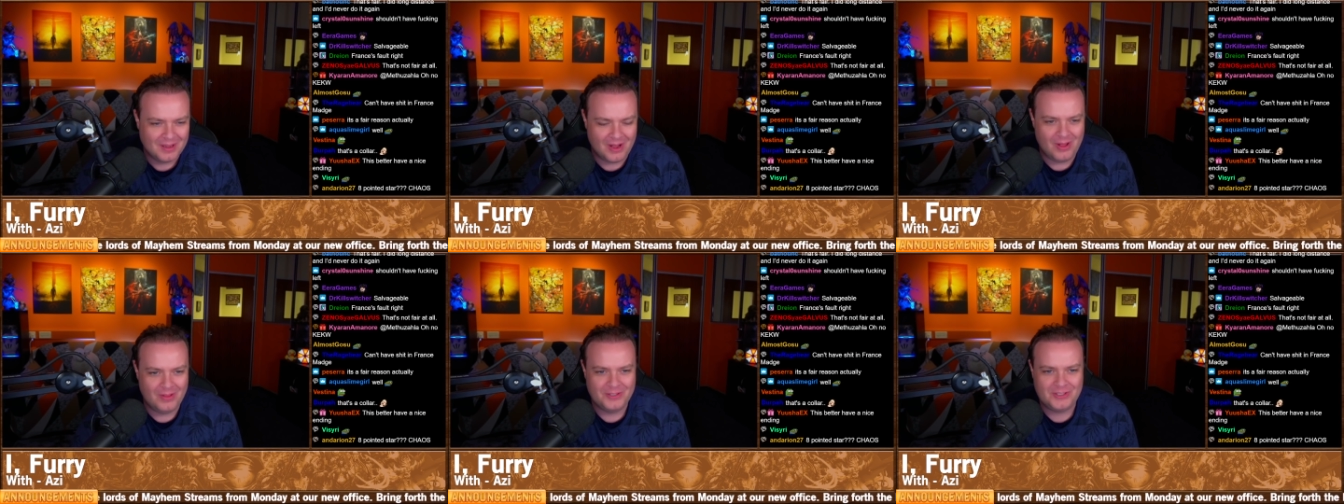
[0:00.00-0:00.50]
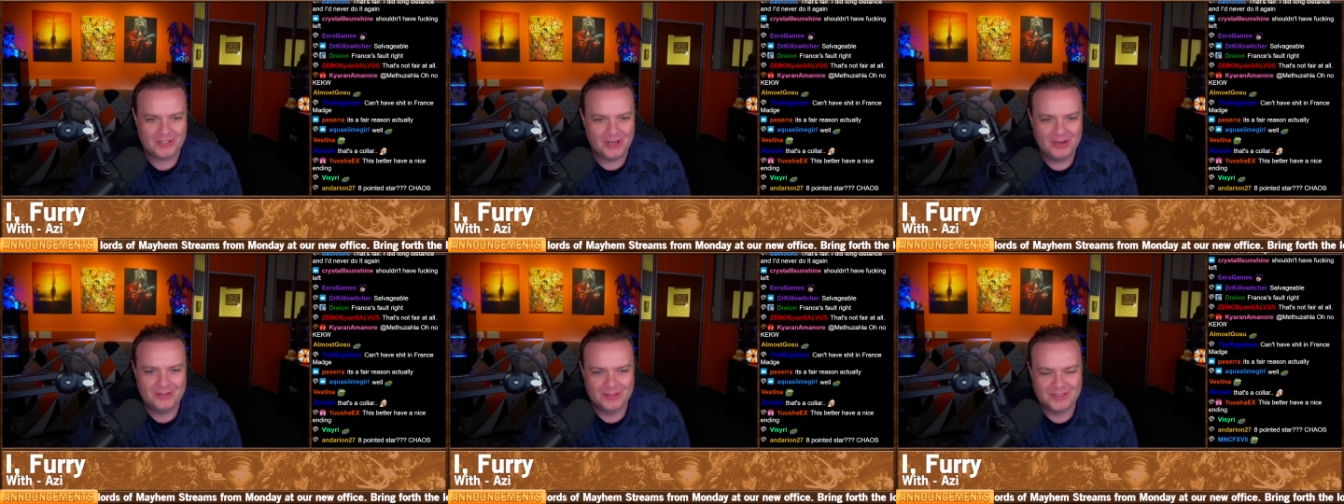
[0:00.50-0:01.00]
All the
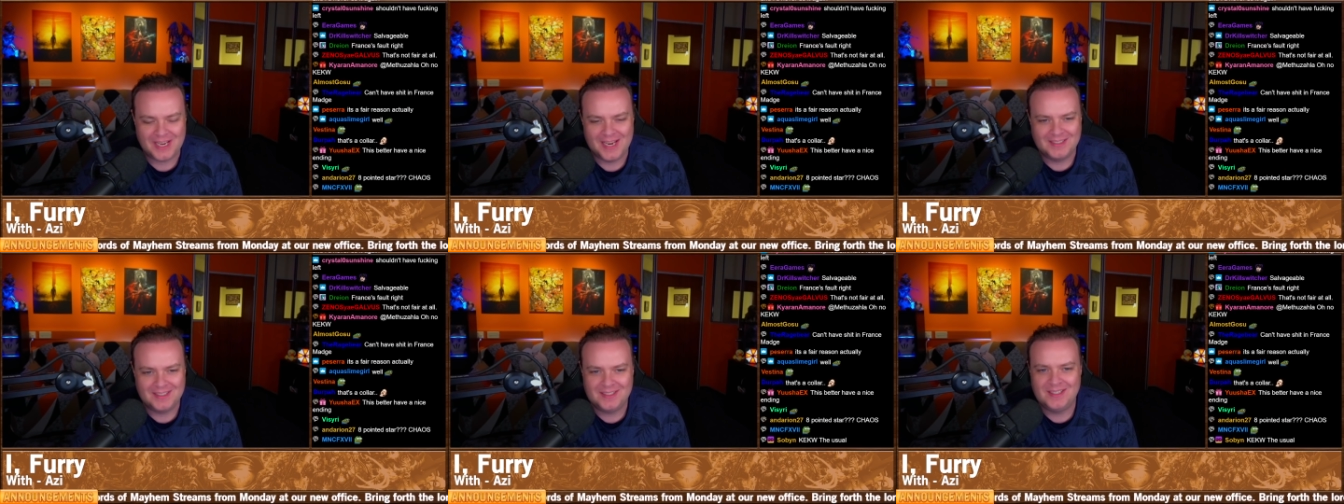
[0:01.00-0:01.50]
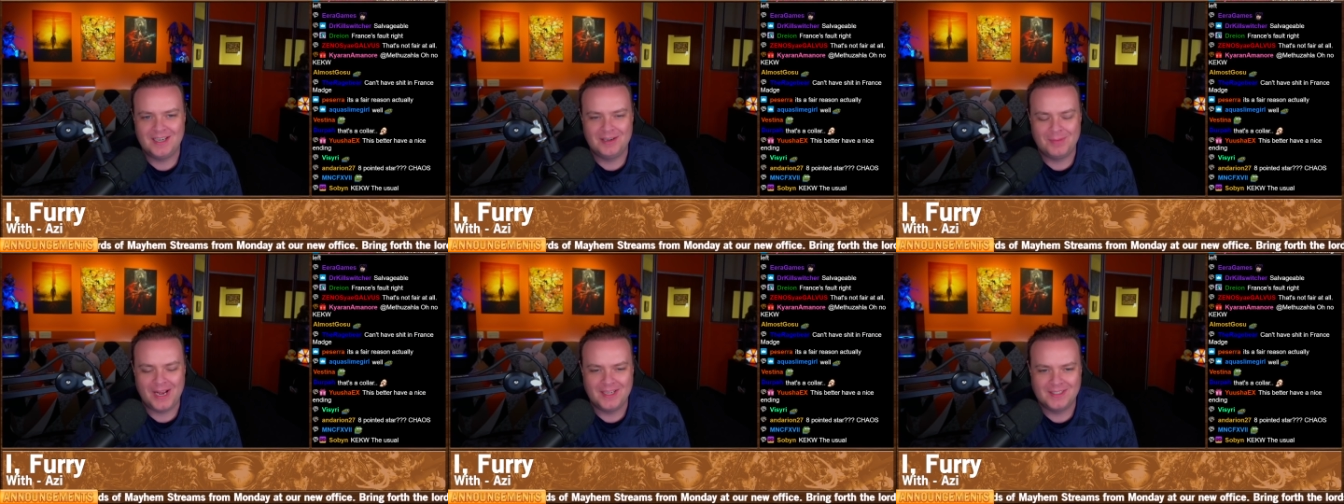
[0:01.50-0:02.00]
circles I existed
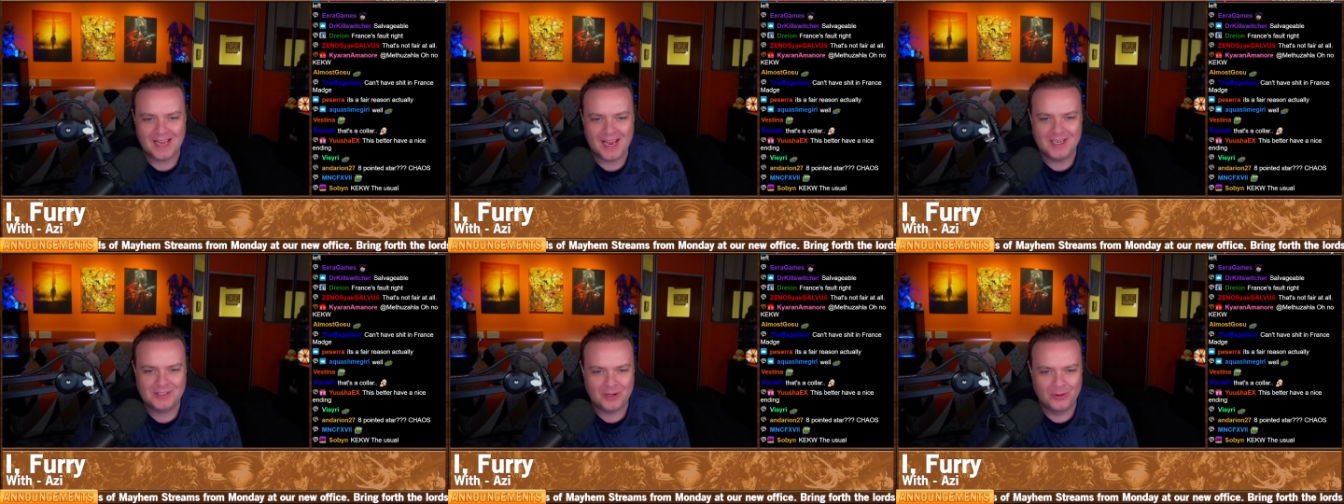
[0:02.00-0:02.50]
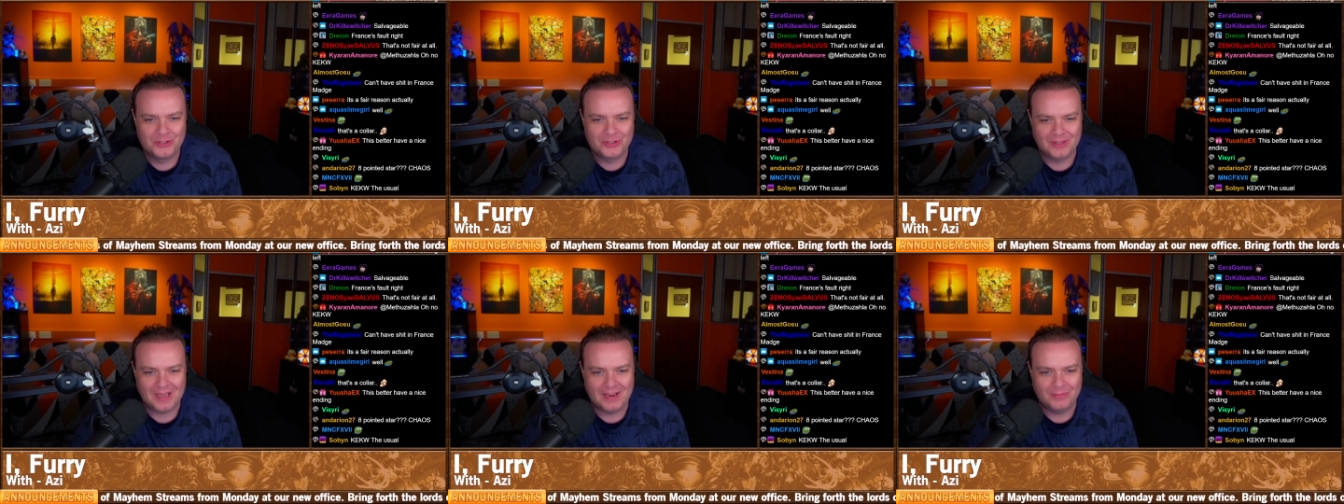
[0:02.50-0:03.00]
in my entire
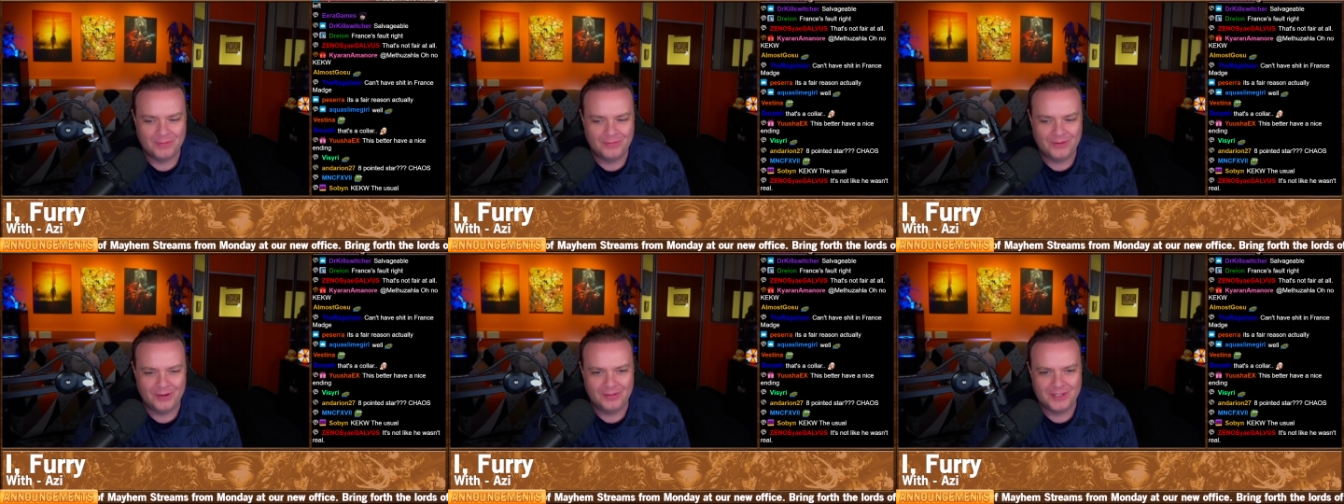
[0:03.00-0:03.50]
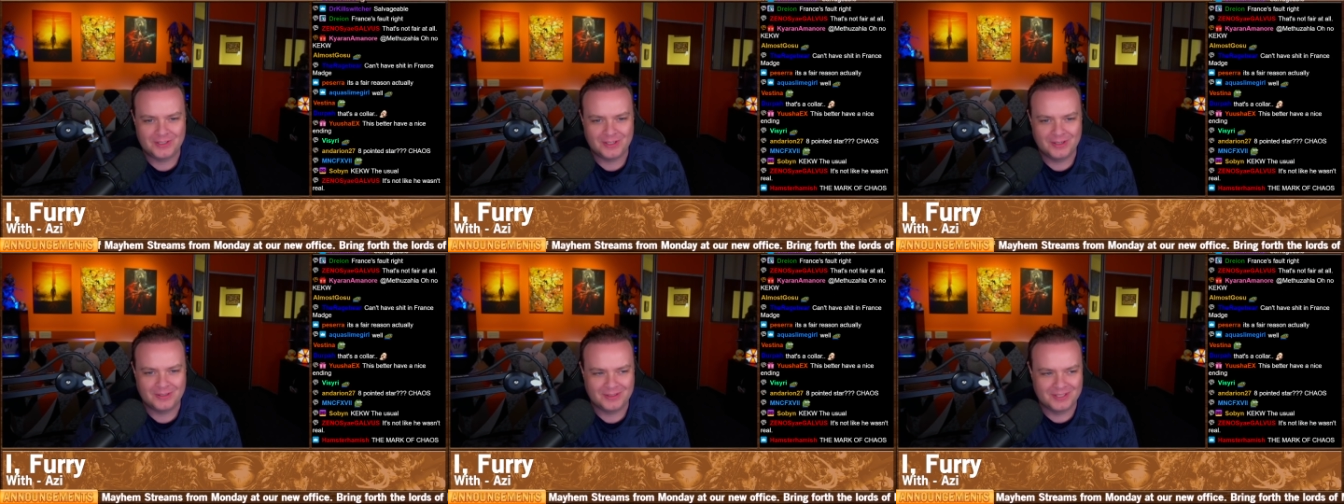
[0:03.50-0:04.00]
social life were furry
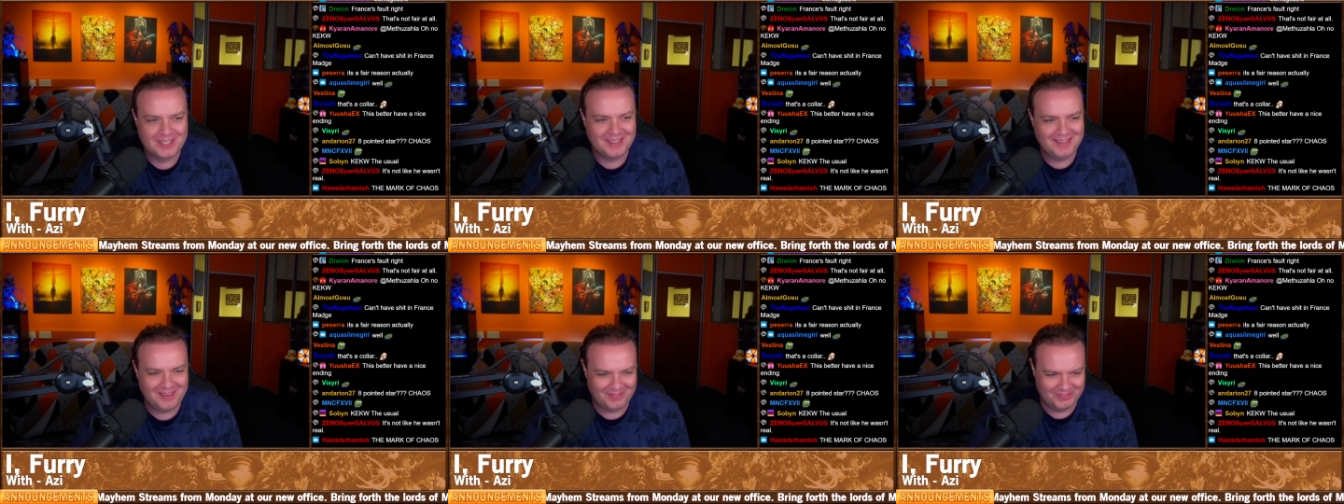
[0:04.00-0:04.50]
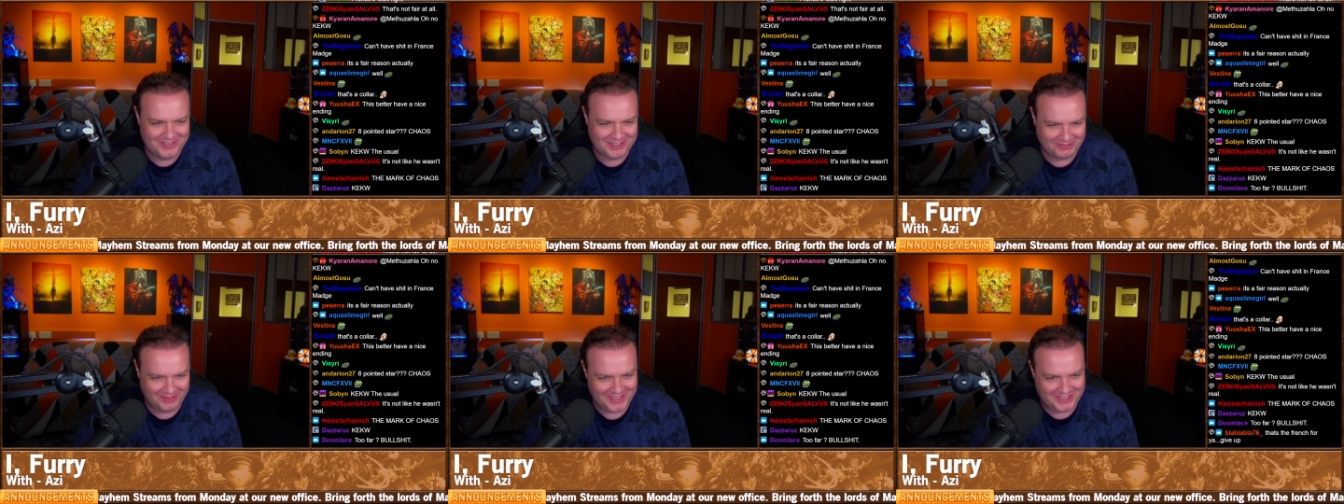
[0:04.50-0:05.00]
circles. Oh,
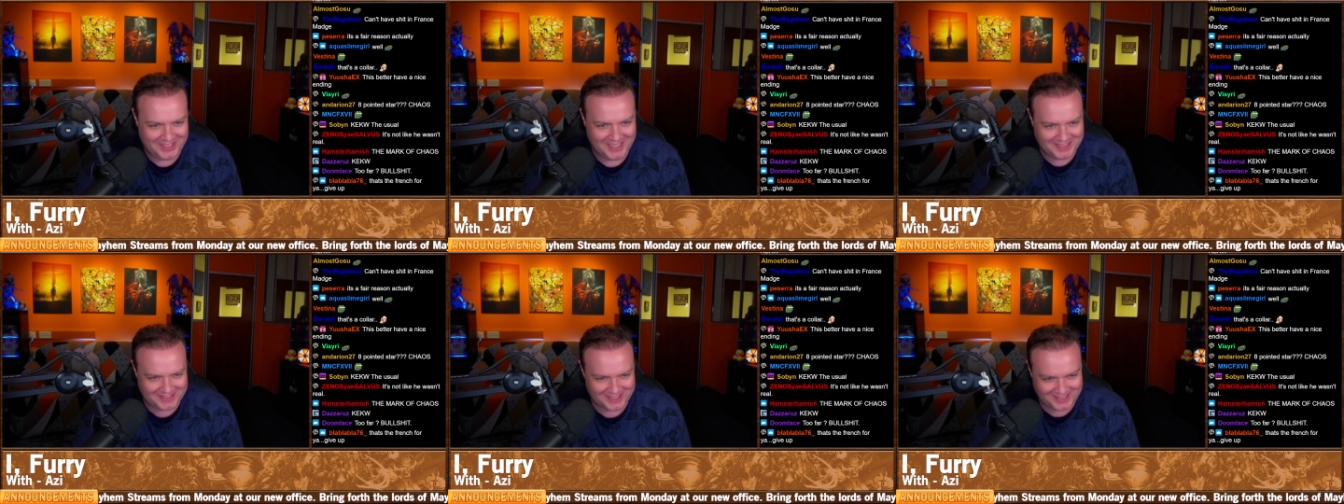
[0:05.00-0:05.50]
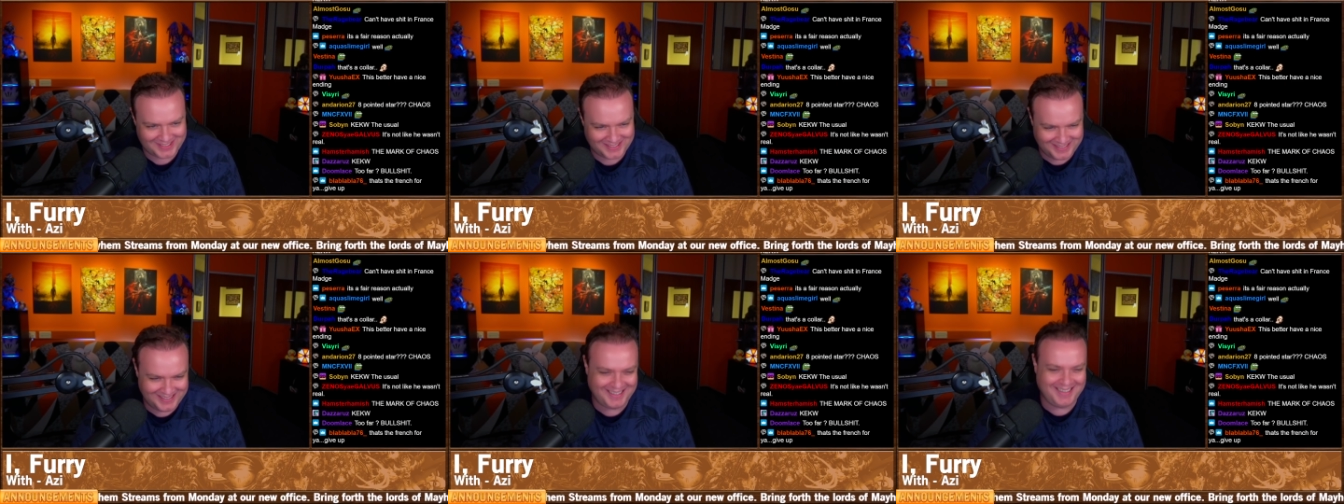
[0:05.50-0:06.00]
sweet Jesus.